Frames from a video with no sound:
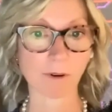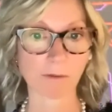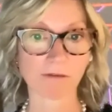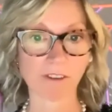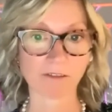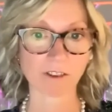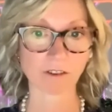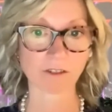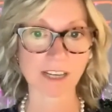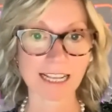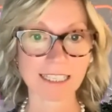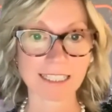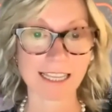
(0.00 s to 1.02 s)
and proper revenue
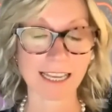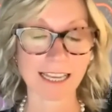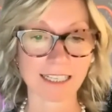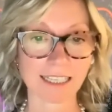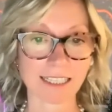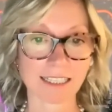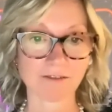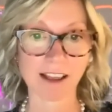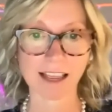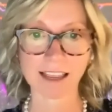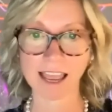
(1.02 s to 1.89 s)
channels that can justify